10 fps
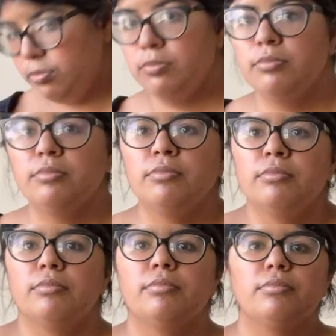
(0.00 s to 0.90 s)

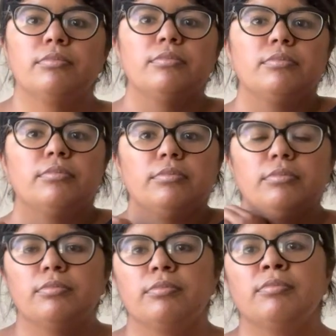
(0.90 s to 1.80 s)

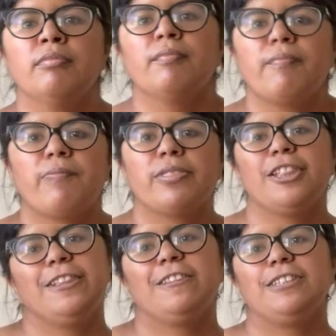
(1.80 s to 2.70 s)

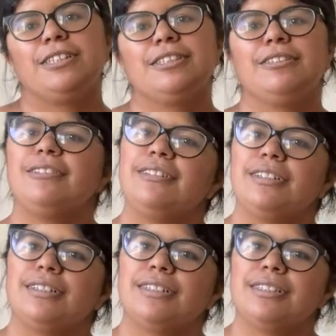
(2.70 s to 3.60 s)

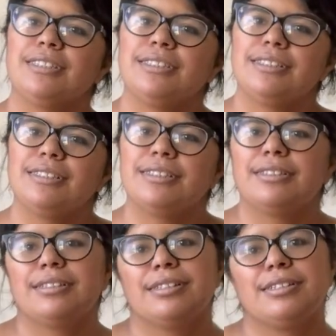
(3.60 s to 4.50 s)

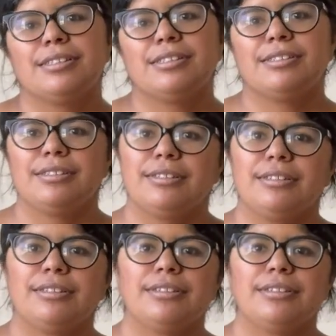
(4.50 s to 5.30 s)
(no one is talking)